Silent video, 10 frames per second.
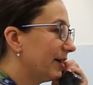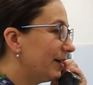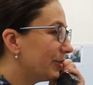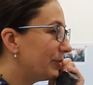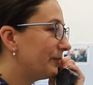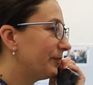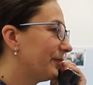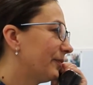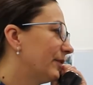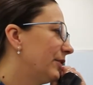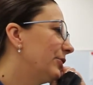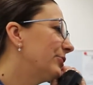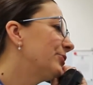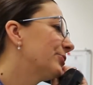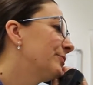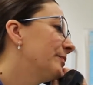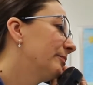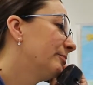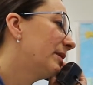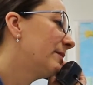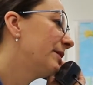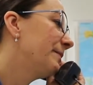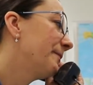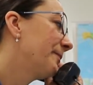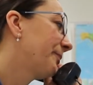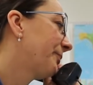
thank you. You too. Bye bye.